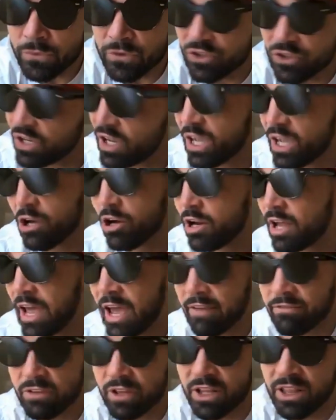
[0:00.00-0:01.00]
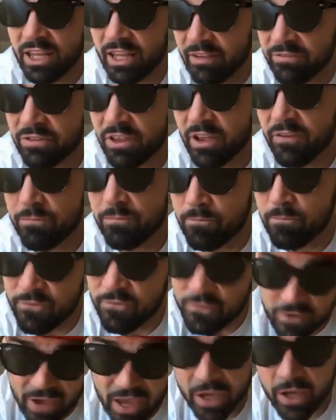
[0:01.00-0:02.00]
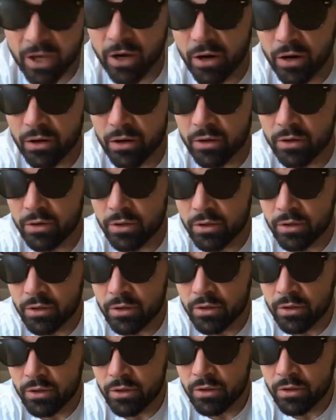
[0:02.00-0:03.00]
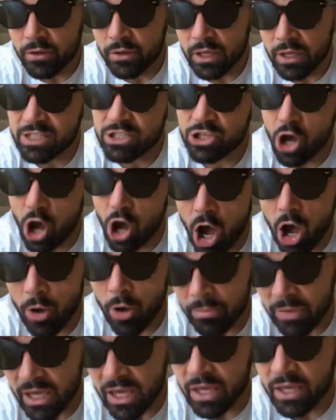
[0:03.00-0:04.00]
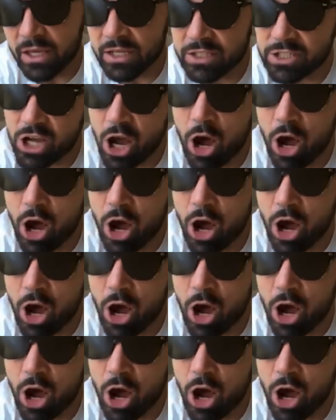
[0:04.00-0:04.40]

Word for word: She ain't gonna have to lift a finger. It's all me. It's